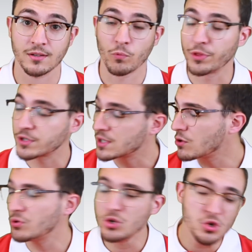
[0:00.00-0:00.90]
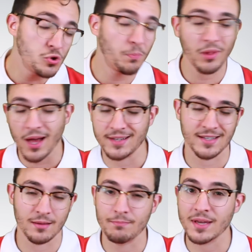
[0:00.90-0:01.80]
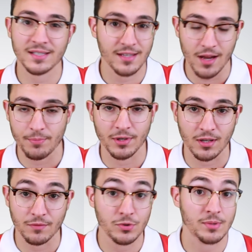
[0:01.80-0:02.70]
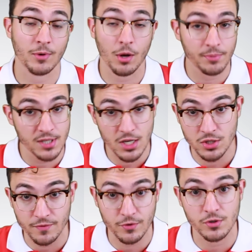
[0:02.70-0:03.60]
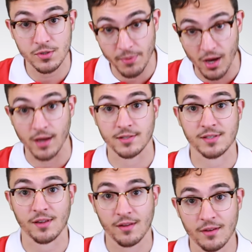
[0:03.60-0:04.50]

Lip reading: when there's no new blood to mix it up and give you some competition for your spots.